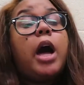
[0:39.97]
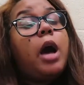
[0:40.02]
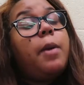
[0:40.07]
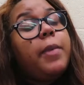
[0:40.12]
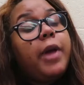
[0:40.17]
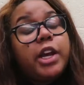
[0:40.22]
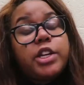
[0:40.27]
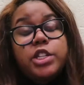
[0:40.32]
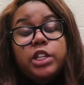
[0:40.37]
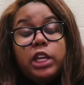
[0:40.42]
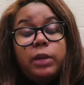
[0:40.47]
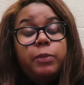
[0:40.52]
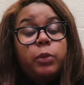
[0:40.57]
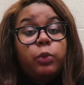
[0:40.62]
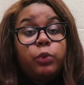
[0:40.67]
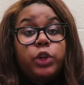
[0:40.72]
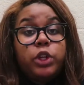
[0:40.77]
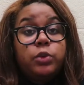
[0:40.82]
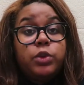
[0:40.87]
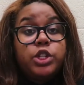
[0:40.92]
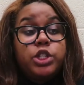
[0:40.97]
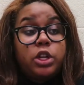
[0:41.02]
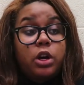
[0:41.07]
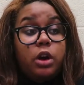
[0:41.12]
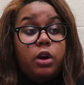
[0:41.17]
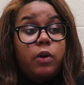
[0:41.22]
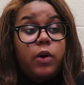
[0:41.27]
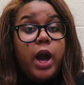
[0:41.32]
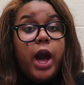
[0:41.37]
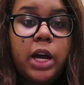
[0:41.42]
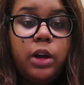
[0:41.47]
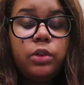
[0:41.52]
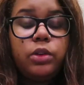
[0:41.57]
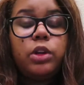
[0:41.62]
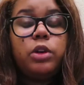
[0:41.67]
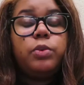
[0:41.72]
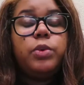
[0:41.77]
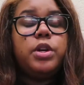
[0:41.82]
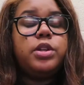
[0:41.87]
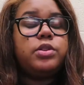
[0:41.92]
I'm gonna actually keep it real with y'all. I don't
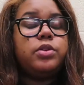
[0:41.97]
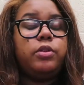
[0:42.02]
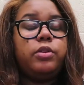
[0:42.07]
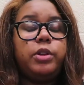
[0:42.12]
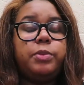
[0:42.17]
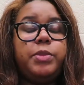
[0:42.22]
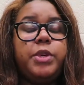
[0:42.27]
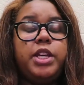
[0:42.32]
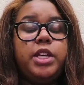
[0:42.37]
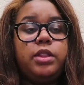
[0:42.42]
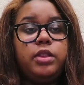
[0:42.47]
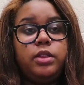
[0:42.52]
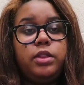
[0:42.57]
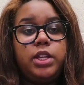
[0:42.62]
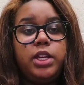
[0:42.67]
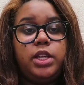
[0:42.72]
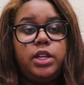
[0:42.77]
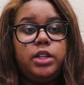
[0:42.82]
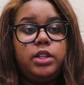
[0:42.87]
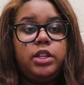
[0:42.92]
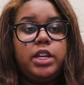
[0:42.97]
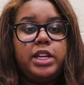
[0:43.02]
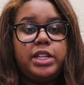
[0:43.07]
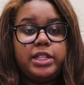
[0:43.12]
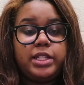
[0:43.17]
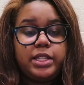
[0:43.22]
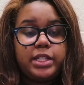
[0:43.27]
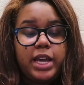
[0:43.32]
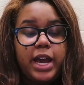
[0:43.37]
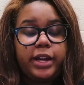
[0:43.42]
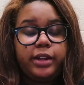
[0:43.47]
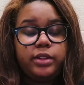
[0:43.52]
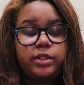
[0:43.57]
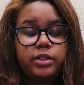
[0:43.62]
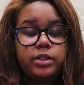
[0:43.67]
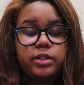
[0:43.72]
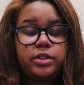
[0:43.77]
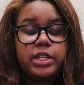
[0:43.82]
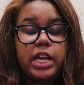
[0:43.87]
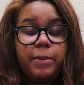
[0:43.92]
know what's going to be the
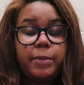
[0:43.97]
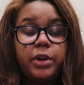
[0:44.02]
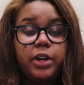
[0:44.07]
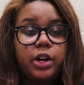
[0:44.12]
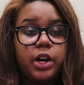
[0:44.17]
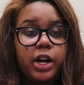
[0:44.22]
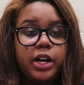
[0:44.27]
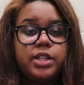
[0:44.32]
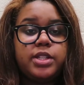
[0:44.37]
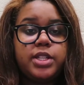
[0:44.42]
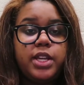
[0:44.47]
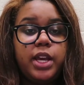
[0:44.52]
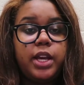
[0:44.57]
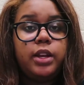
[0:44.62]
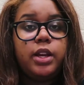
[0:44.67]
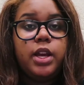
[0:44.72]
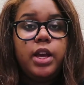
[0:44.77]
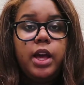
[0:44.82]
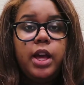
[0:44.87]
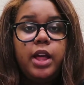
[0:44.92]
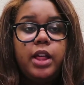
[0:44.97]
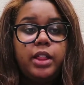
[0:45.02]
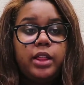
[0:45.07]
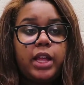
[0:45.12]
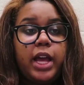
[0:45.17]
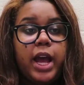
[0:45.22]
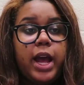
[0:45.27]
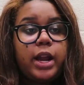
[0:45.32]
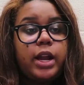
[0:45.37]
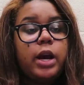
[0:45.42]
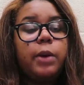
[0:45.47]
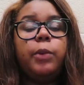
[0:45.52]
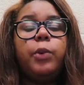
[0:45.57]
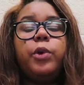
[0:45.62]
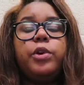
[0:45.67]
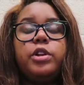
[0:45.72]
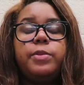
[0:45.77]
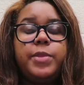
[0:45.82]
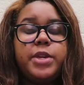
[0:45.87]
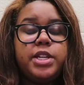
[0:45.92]
exact type of content that I'm
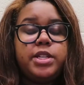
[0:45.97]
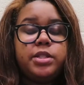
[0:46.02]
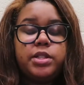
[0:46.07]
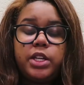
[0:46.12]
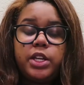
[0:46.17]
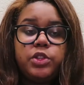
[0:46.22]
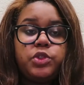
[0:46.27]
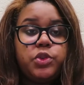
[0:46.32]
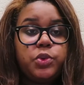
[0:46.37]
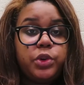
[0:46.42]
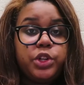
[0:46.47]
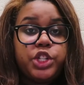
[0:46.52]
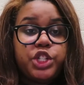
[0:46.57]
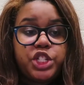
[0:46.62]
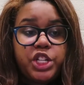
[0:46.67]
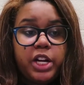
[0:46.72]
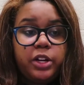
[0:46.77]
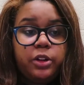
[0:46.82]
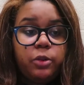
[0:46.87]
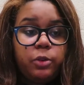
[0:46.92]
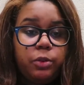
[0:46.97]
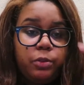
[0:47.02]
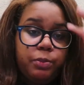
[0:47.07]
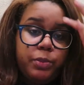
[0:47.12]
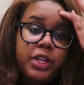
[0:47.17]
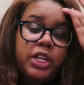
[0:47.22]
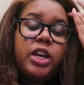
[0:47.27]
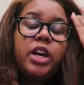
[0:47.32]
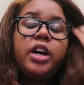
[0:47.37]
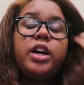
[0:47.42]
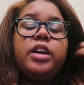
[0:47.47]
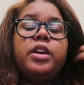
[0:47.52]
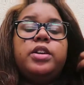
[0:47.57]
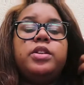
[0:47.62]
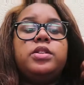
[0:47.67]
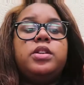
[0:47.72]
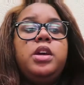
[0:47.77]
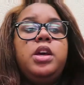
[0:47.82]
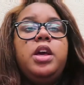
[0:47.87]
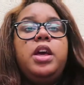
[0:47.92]
going to be sticking to on this channel,
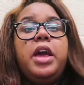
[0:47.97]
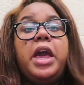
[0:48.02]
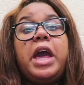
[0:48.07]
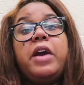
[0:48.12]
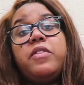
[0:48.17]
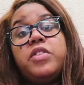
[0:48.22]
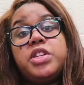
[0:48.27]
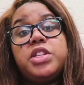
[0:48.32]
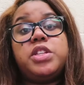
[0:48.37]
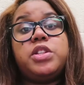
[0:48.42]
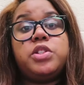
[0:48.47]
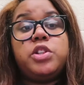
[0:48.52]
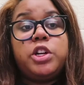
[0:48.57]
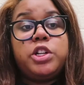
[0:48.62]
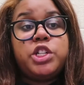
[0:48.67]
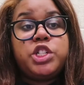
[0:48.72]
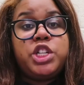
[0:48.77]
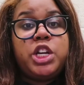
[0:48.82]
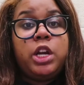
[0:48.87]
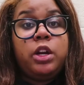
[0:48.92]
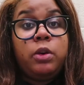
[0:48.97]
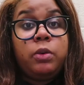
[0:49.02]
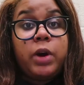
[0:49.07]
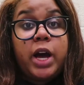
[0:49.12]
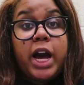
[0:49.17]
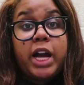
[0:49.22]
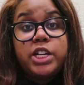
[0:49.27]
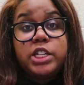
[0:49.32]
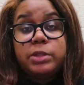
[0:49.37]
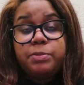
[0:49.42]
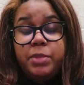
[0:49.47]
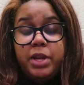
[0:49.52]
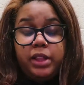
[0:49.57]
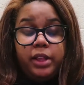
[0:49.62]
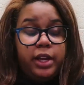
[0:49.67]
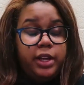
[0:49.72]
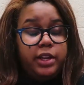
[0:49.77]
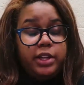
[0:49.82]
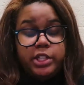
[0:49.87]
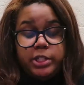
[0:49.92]
because ever since I started this channel, I just been
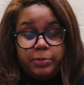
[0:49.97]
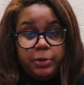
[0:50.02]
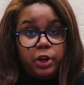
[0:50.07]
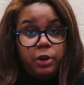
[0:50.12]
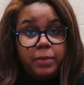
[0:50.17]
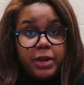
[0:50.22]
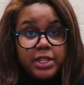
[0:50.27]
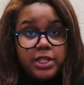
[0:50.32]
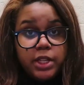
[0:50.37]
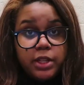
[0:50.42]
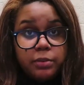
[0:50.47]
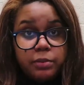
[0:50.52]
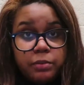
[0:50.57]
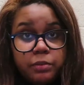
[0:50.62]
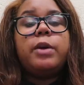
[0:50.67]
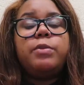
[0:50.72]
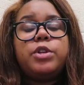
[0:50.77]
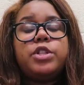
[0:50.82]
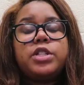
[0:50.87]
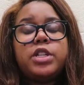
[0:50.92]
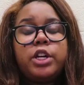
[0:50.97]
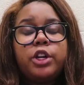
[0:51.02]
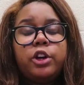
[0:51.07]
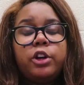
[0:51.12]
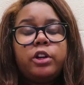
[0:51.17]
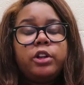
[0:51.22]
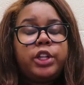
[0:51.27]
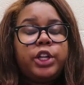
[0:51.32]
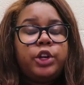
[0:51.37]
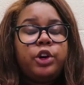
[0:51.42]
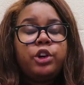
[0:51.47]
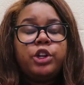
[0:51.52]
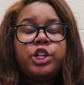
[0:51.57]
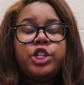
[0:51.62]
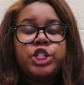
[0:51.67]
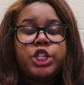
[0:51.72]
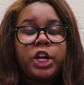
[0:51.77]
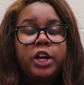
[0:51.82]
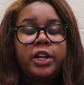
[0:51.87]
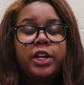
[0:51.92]
like experimenting. And I'm just like currently on a
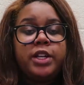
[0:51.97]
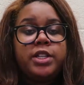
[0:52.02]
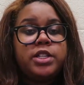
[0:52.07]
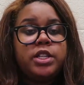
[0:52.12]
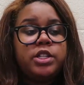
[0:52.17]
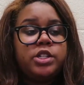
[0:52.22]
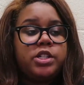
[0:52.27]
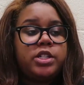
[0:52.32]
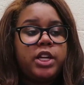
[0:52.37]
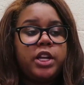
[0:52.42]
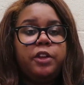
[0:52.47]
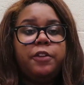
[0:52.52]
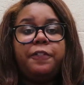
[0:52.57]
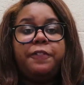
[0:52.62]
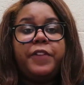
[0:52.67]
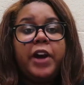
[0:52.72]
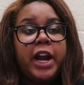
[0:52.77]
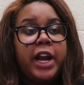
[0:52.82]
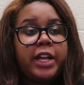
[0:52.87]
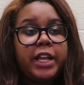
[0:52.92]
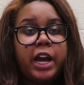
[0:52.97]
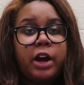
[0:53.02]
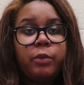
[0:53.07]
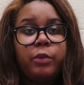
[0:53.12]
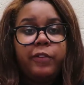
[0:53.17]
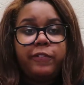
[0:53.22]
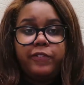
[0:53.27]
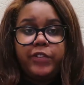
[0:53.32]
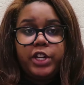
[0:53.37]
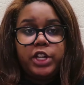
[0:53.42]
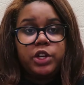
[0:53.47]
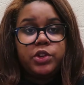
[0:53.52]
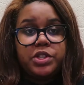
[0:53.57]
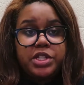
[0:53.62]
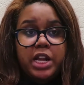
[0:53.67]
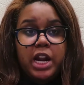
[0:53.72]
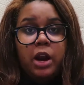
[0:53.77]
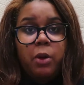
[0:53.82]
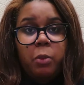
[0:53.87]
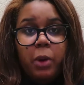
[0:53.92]
journey to just like, you know, find out what videos
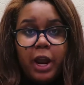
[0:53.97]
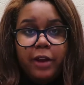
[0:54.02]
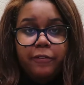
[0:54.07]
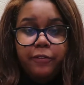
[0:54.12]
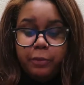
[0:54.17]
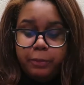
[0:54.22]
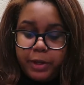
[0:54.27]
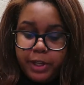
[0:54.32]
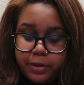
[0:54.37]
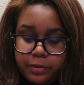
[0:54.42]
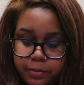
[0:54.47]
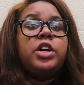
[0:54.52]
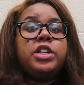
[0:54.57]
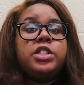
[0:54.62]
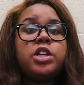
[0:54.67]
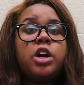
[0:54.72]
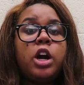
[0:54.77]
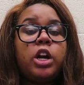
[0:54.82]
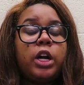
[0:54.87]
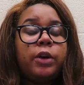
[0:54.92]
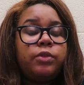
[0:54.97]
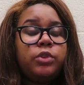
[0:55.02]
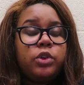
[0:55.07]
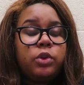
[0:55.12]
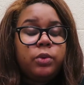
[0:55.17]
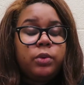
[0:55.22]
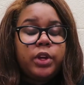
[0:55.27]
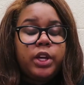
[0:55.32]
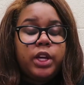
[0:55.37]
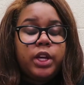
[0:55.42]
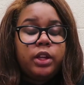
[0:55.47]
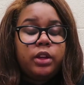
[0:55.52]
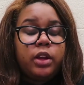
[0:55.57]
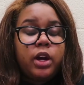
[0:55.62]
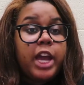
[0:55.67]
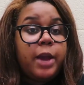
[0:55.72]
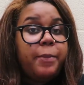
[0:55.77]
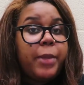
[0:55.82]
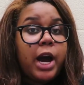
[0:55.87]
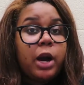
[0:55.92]
that are right for me. So I started off doing
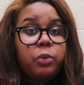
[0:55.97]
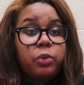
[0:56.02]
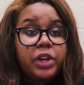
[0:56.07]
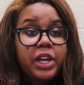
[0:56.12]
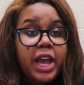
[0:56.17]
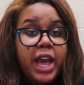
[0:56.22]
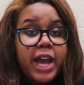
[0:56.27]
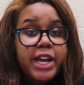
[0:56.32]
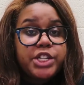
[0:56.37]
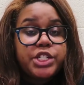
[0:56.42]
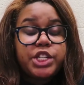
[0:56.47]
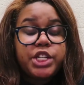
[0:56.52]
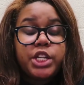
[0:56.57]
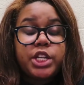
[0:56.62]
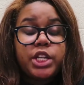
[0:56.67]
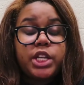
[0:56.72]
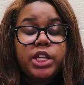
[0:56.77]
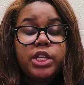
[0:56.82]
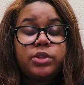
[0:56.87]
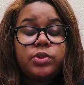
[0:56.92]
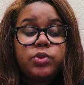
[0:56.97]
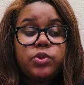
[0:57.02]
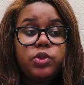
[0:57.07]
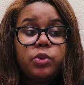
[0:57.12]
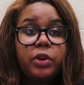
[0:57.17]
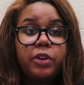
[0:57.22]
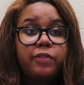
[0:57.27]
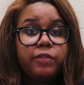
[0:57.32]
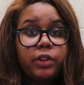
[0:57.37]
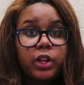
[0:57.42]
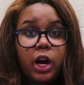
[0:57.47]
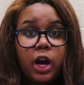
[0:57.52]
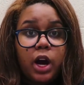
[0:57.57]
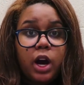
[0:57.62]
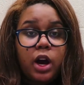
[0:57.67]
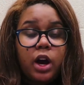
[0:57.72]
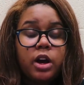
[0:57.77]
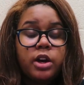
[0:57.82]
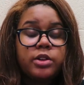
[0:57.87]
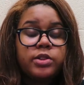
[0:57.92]
K-pop reactions, doing
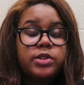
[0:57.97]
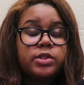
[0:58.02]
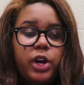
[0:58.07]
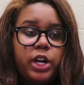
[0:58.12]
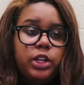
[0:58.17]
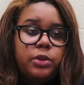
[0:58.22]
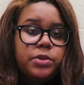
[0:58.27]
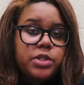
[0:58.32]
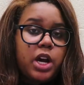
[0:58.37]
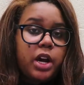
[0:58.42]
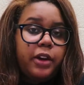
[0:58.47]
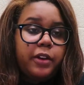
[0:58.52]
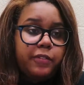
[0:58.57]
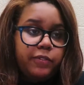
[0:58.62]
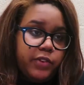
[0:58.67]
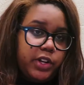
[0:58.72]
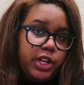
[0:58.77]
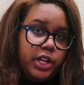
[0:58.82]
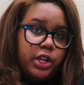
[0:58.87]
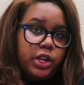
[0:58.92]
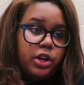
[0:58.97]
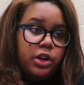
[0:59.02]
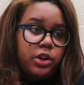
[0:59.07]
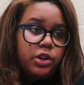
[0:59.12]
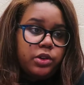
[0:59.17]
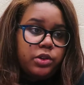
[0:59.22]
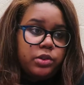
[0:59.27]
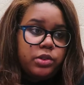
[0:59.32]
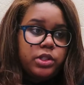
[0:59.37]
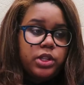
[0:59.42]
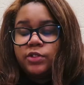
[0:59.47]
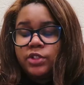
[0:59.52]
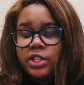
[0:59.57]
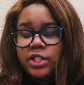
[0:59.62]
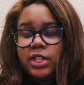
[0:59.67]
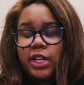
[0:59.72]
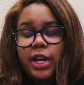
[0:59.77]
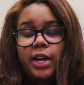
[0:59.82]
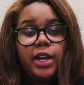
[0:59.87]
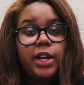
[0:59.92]
vlogs, random talking videos, so
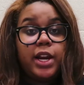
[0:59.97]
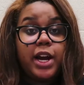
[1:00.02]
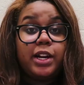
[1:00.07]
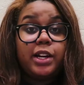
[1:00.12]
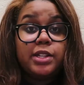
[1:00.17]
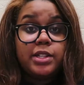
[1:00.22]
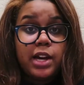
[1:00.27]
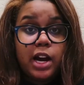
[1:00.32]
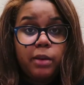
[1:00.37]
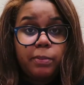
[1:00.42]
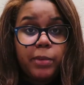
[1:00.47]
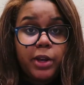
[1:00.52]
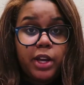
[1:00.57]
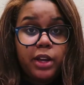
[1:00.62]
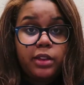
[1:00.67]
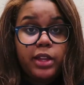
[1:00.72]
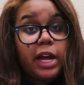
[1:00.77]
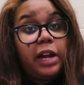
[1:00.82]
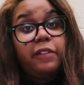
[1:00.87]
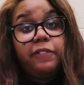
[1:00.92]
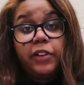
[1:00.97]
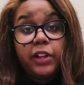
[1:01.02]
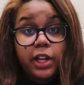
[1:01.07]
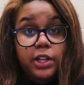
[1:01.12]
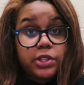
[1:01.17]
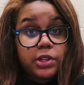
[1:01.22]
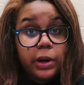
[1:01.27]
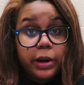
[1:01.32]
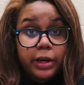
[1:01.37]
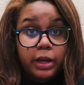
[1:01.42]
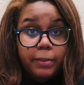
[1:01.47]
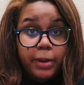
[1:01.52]
just any kind of topic that I felt like talking